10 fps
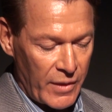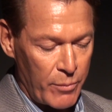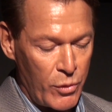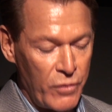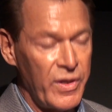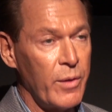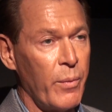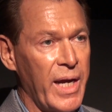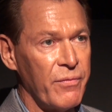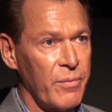Moving
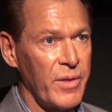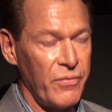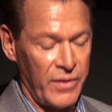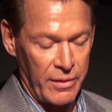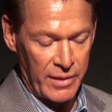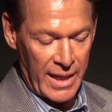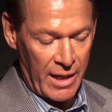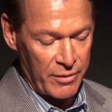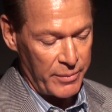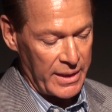away from the fear
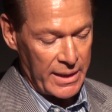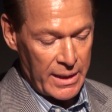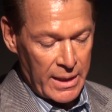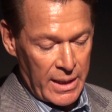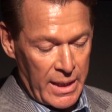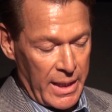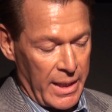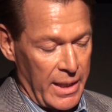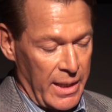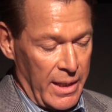allowed me
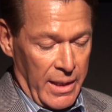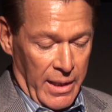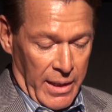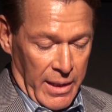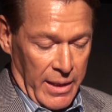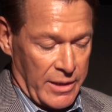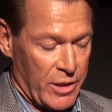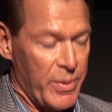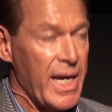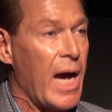
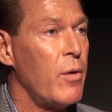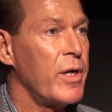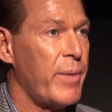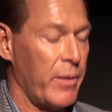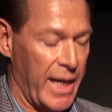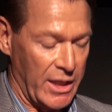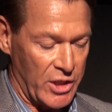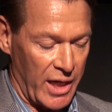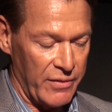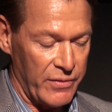to be out about
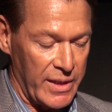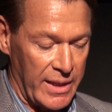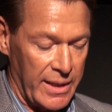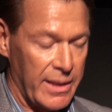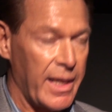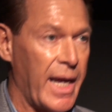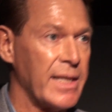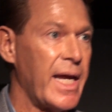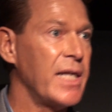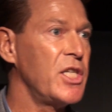HIV
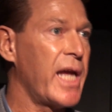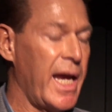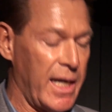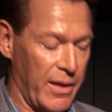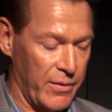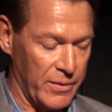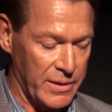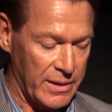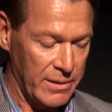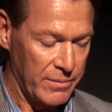and educate
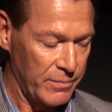others.